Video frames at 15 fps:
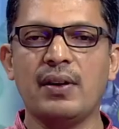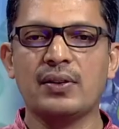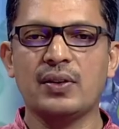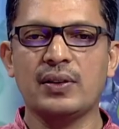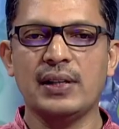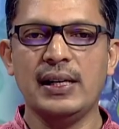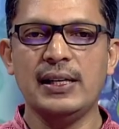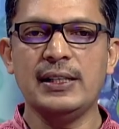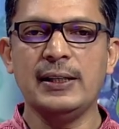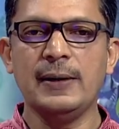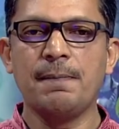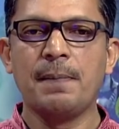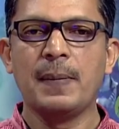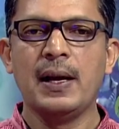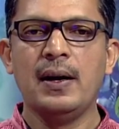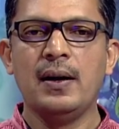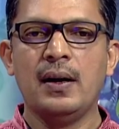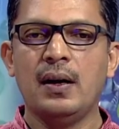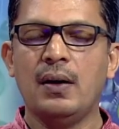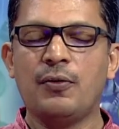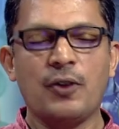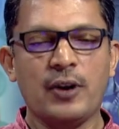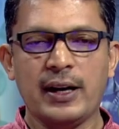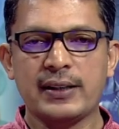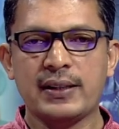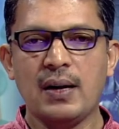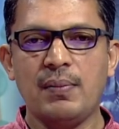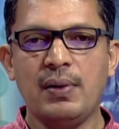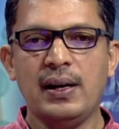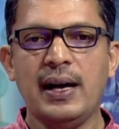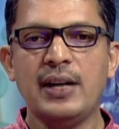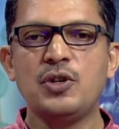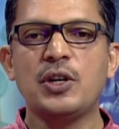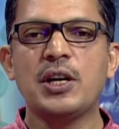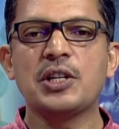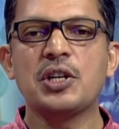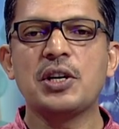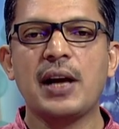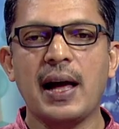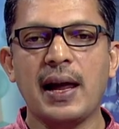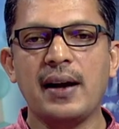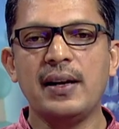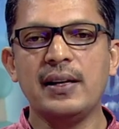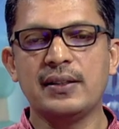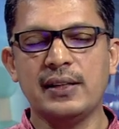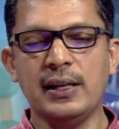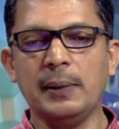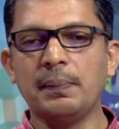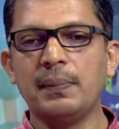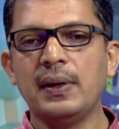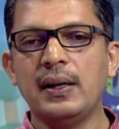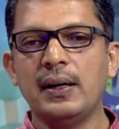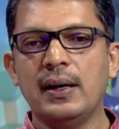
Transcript: our society. For example, education guarantee scheme,